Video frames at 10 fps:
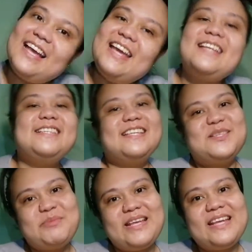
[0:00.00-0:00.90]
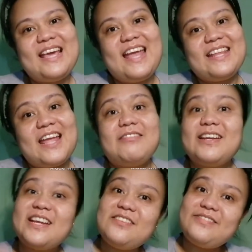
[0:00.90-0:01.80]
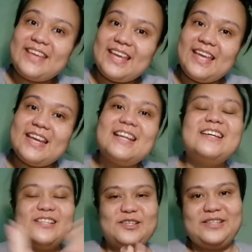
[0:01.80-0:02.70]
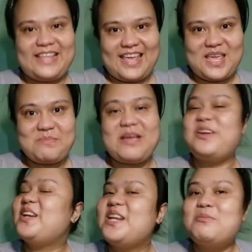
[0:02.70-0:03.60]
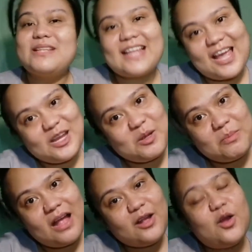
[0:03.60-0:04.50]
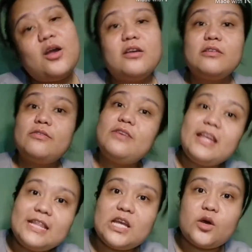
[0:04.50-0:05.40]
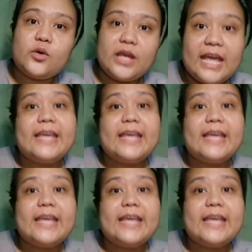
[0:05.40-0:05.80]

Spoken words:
guys! It's me again, Erica V! Today, meron na naman tayong bagong video!